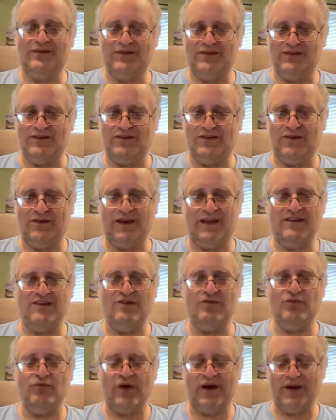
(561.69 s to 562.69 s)
So can
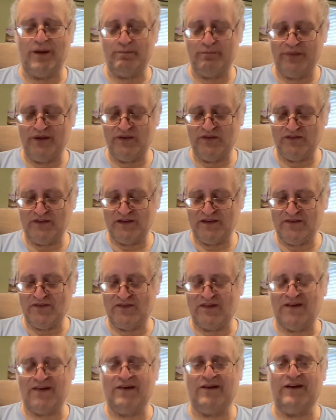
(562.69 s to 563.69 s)
you run a business
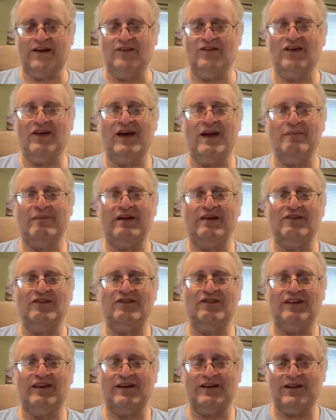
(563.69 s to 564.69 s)
on a Timex
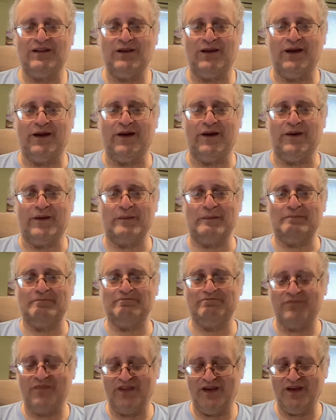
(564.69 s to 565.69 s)
Sinclair?
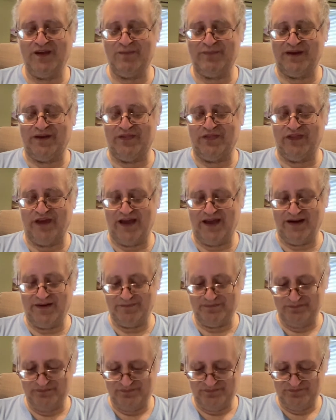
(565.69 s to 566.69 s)
Think about that.
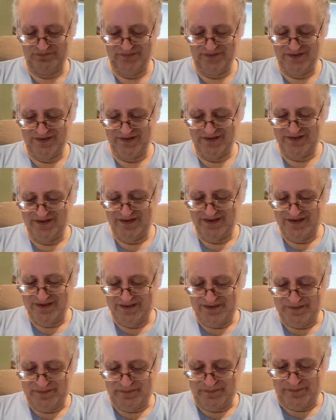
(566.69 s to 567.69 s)

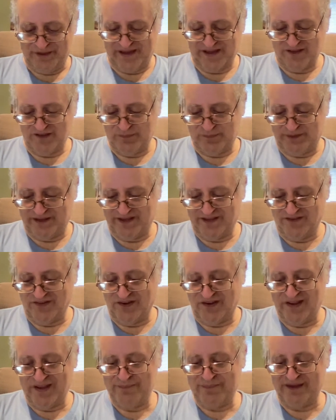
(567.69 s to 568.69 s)
Backed by
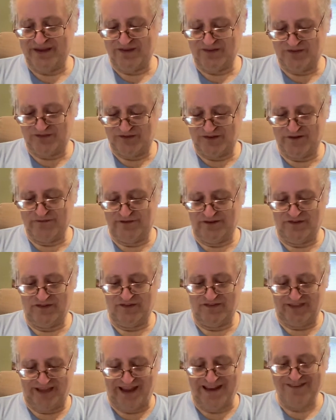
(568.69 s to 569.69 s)
Timex Service,
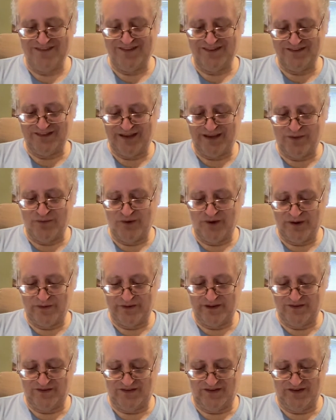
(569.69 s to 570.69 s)
90-day
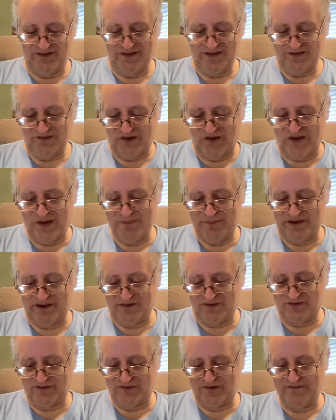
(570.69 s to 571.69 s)
warranty, Timex
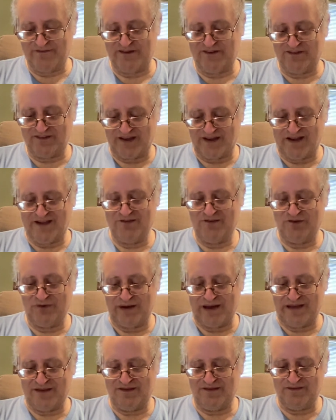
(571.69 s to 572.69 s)
Service
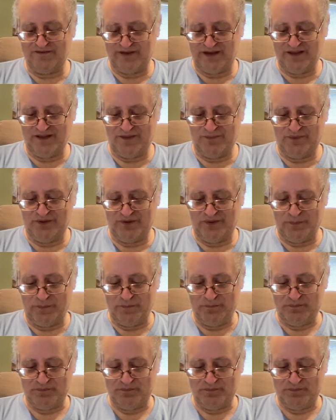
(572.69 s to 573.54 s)
contract available.